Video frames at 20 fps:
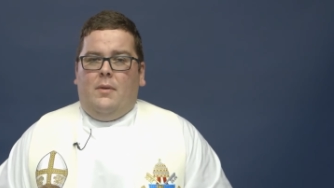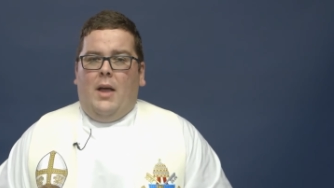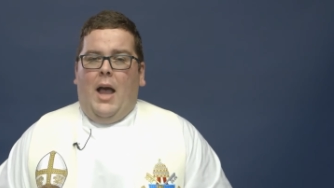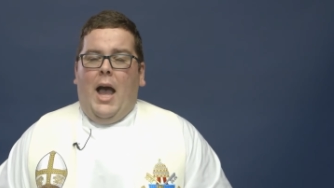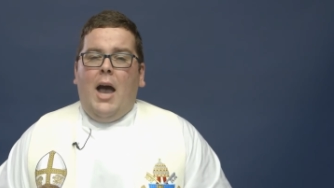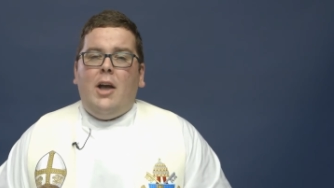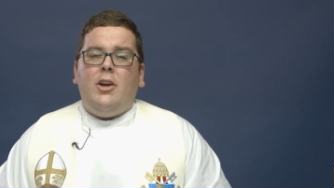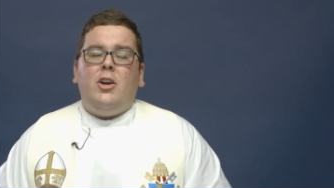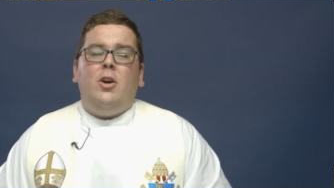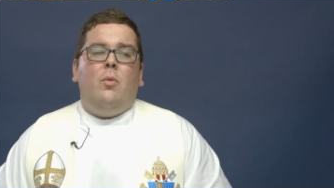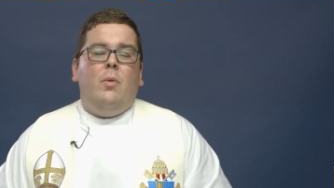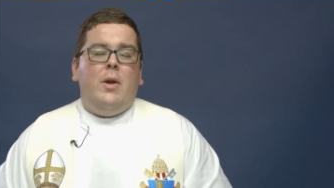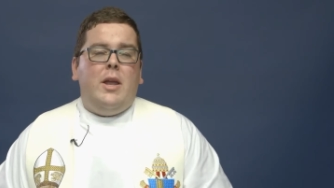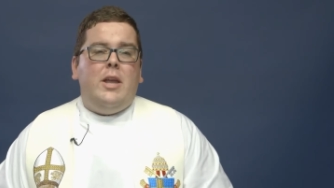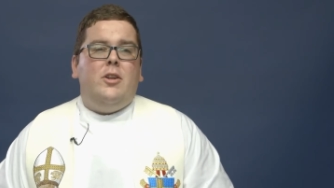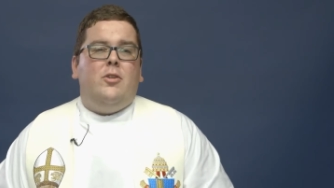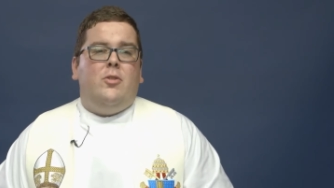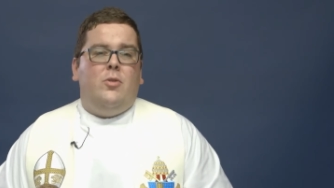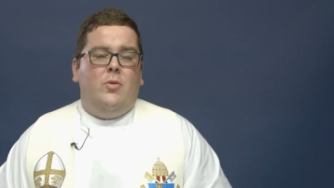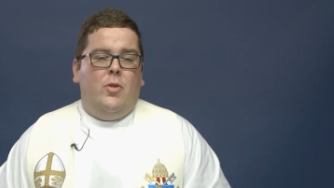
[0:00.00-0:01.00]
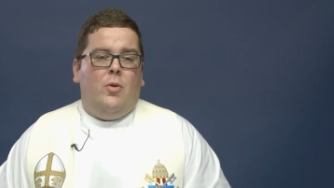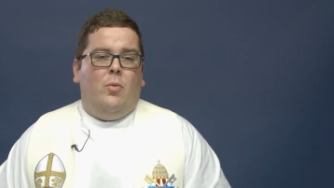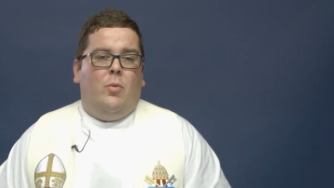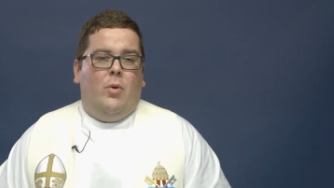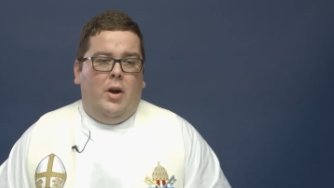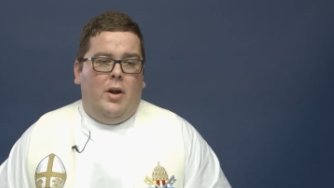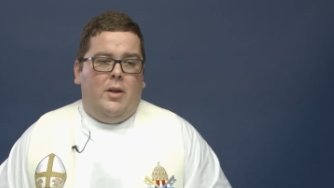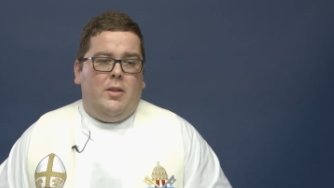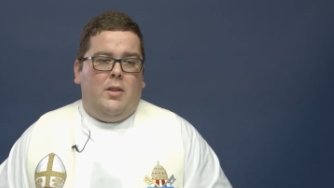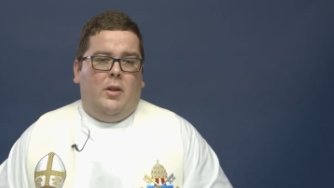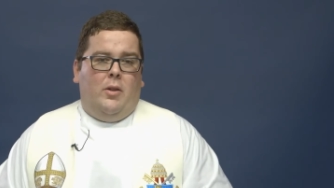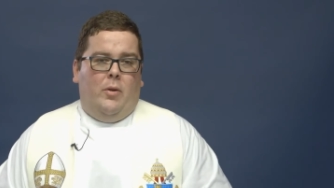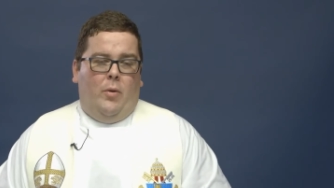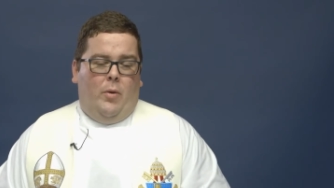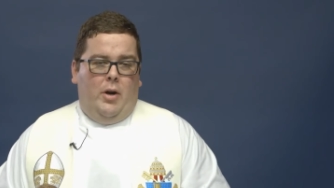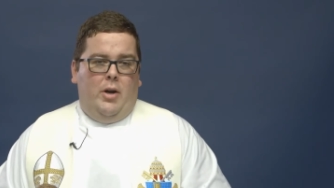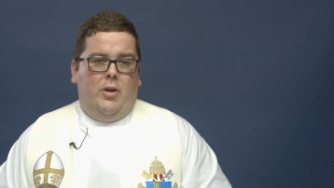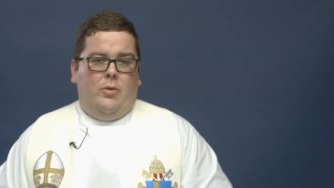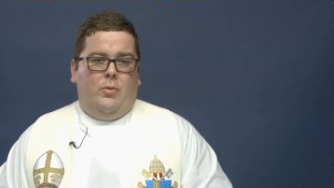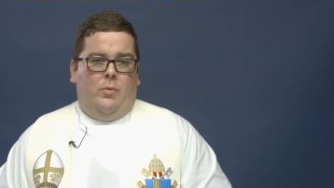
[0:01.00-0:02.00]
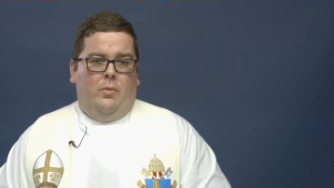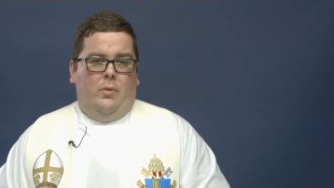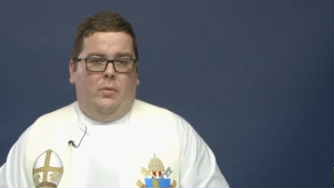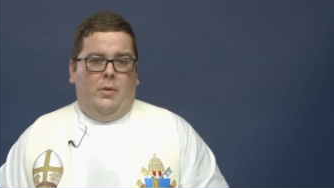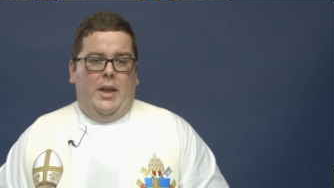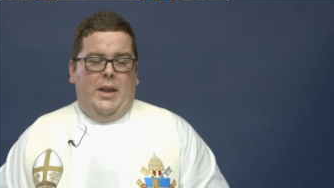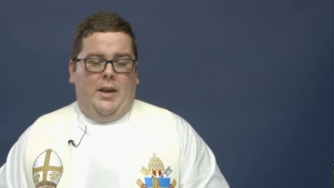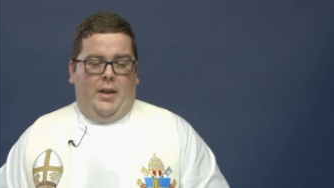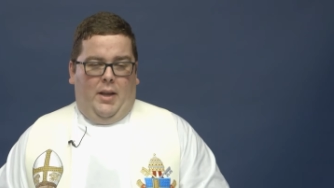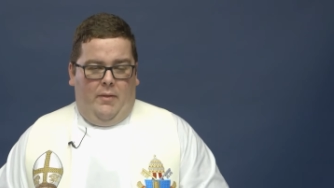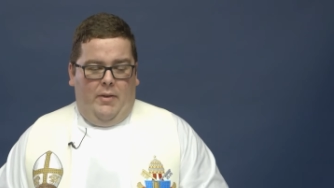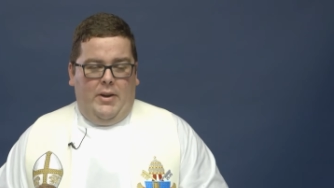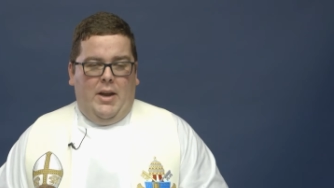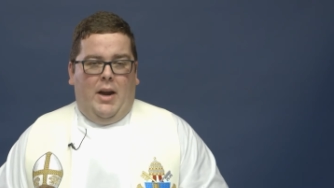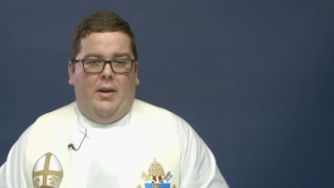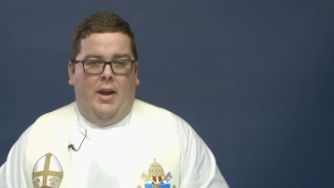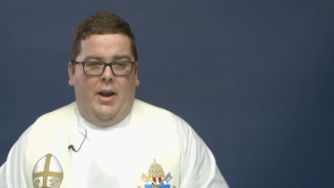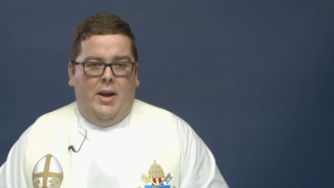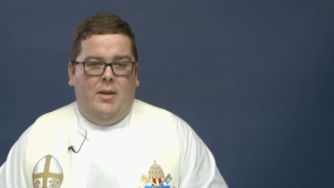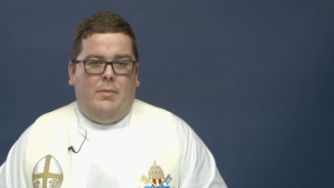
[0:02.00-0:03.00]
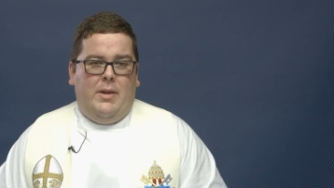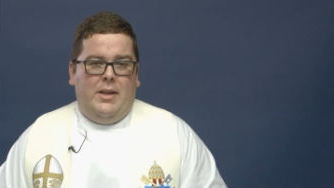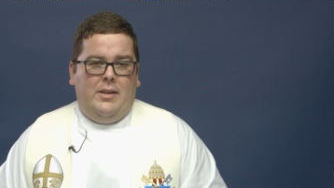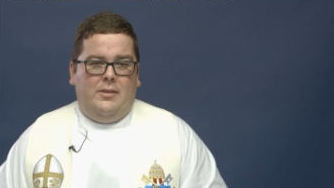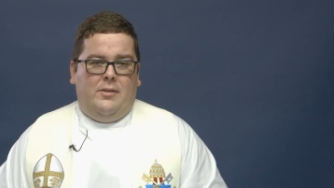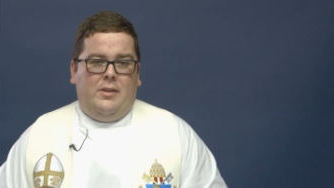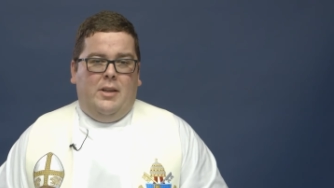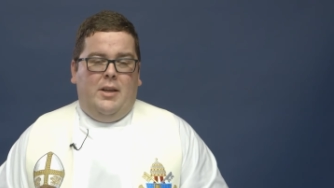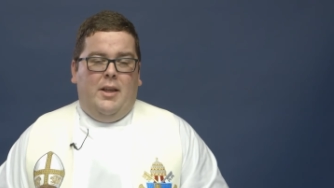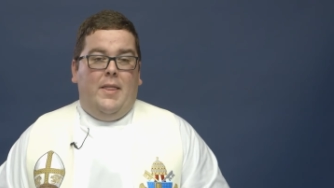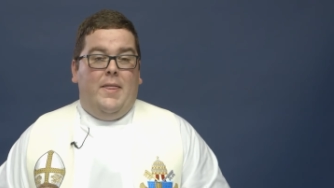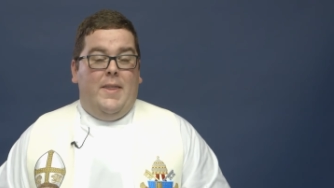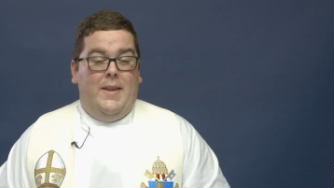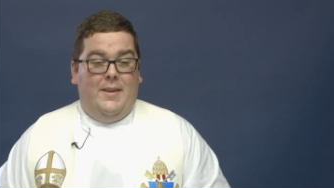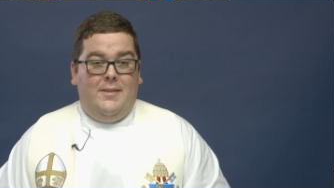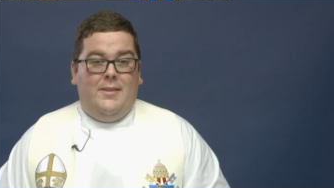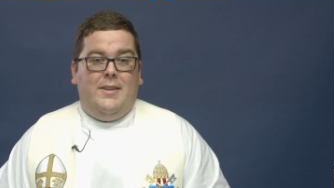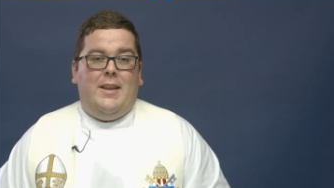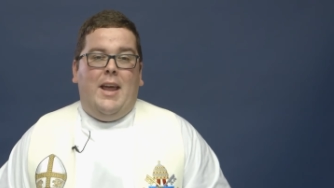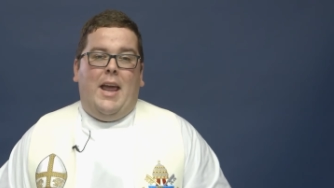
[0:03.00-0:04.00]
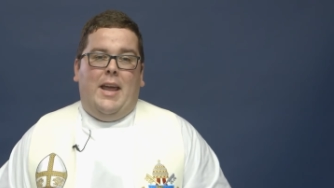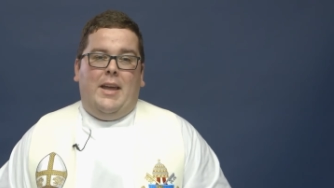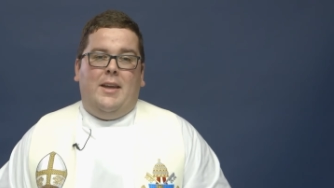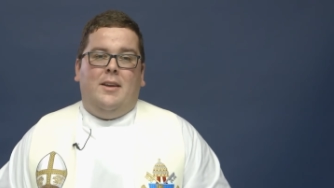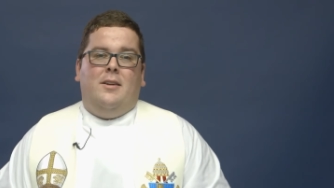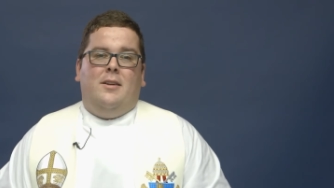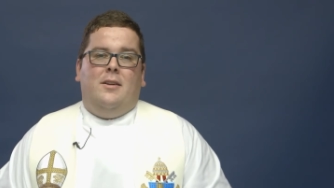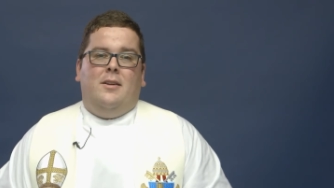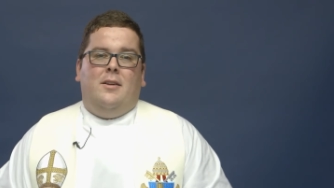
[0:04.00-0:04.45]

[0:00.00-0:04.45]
How can we do the work of the Lord in loving our enemies this day?